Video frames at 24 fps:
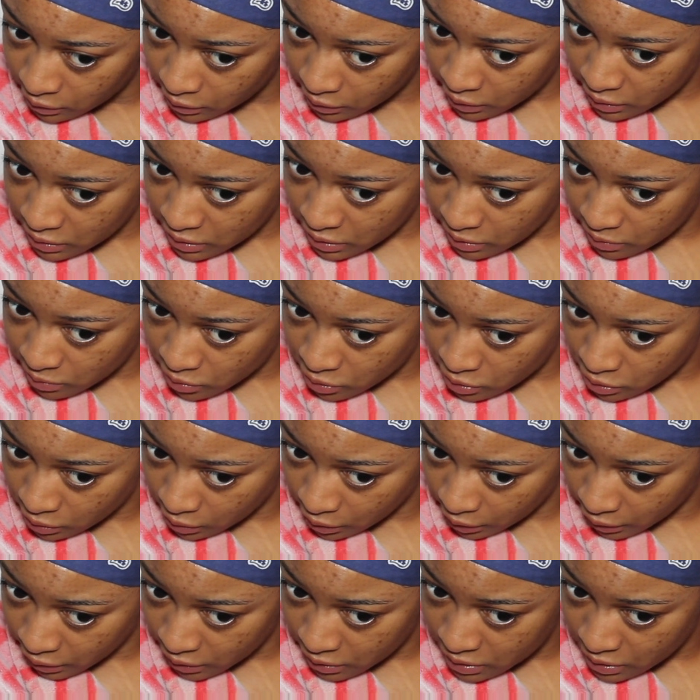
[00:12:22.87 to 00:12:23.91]
it seems to
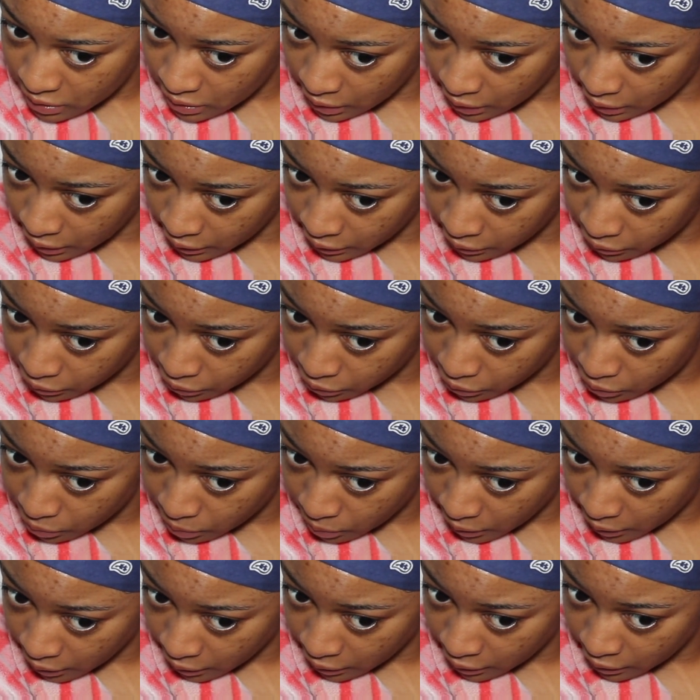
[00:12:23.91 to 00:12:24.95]
like slide through
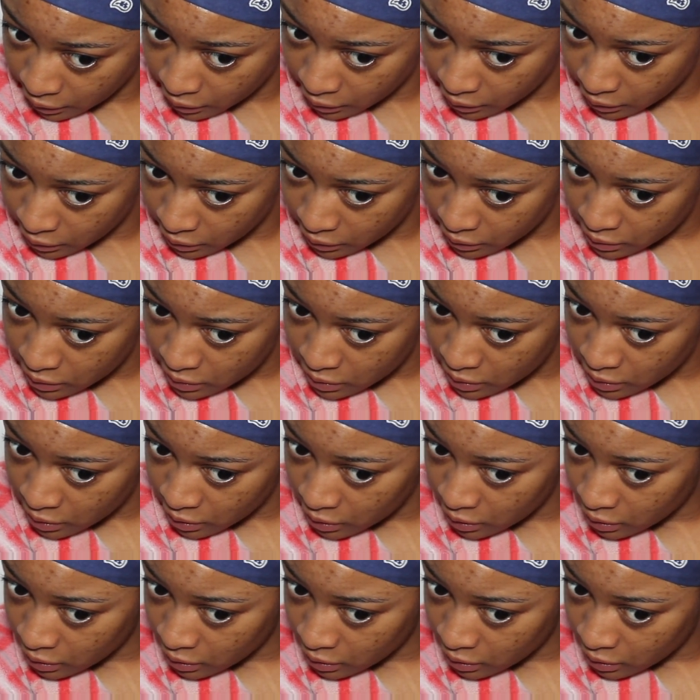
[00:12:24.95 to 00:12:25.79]
my hands